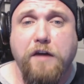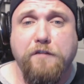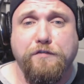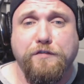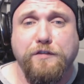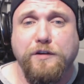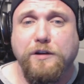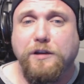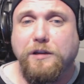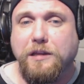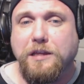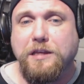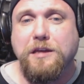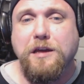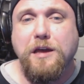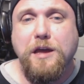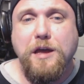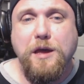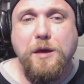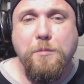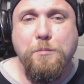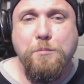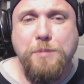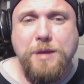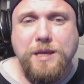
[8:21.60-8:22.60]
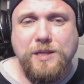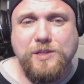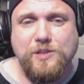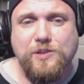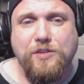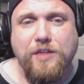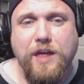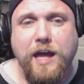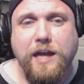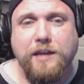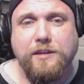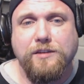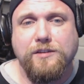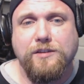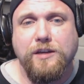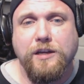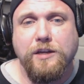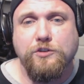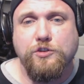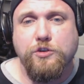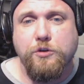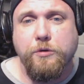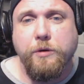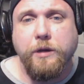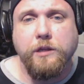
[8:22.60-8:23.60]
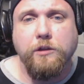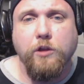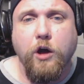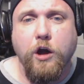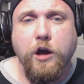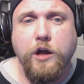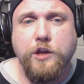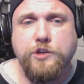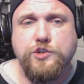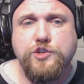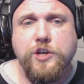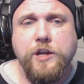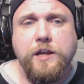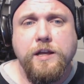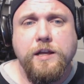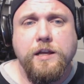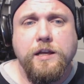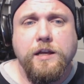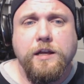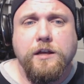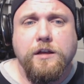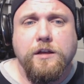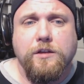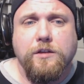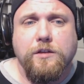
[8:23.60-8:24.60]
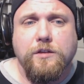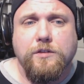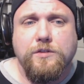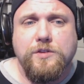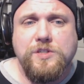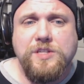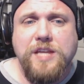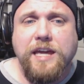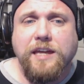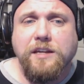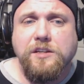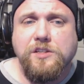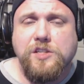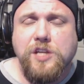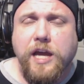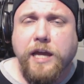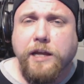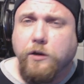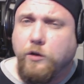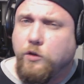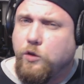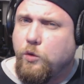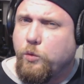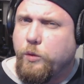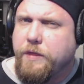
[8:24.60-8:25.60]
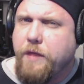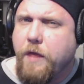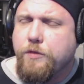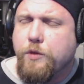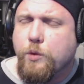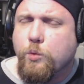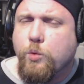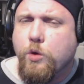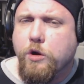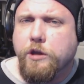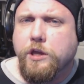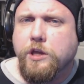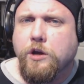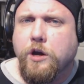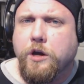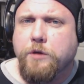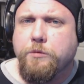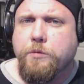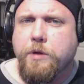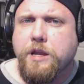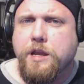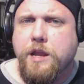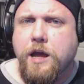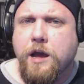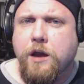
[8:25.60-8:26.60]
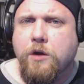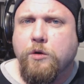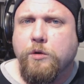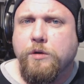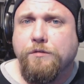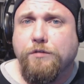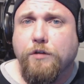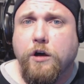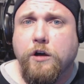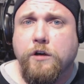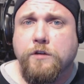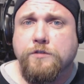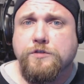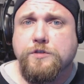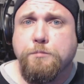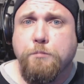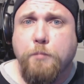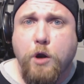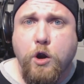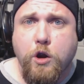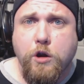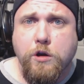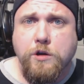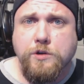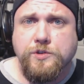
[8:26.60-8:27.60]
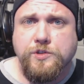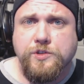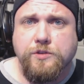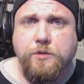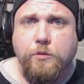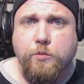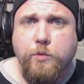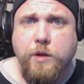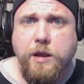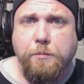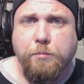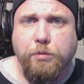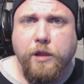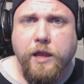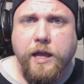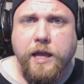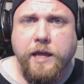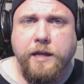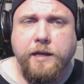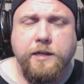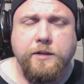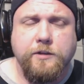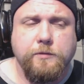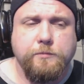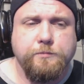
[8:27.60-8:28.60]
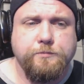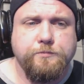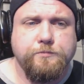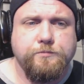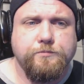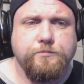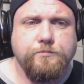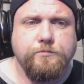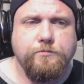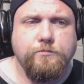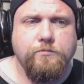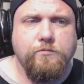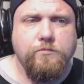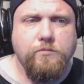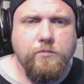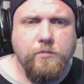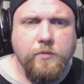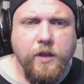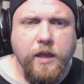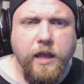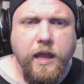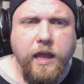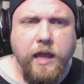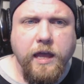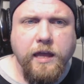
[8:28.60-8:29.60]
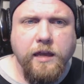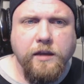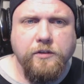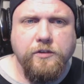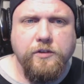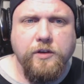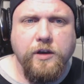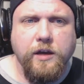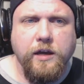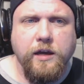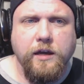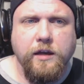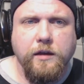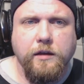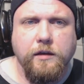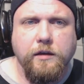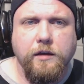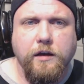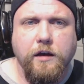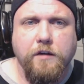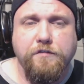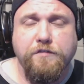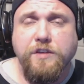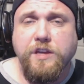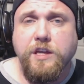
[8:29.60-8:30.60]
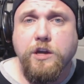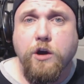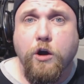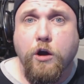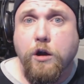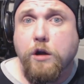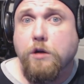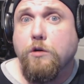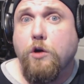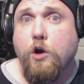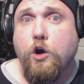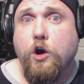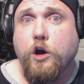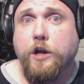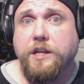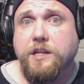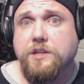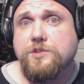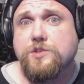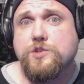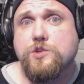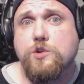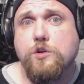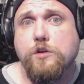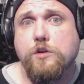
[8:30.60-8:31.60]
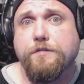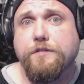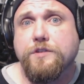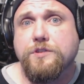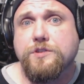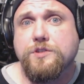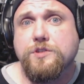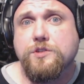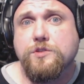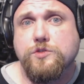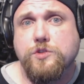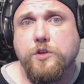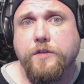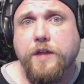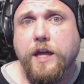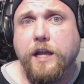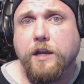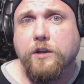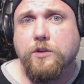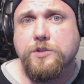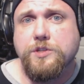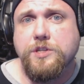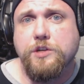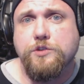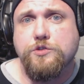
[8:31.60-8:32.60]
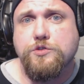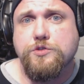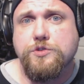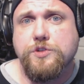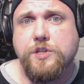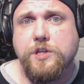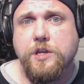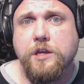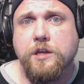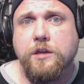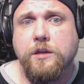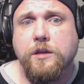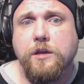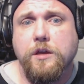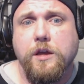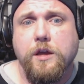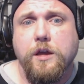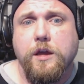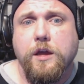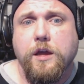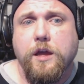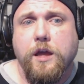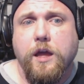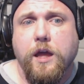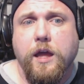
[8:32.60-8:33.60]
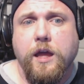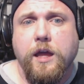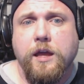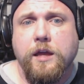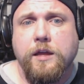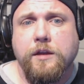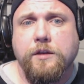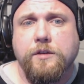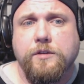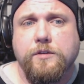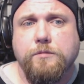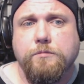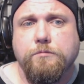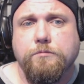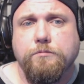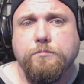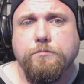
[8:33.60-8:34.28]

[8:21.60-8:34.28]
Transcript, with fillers: definitely missed that uh, during launch. Second title, the one that they're working on right now, involves Mars, the red planet, and uh, a VR on its surface. So that looks interesting. And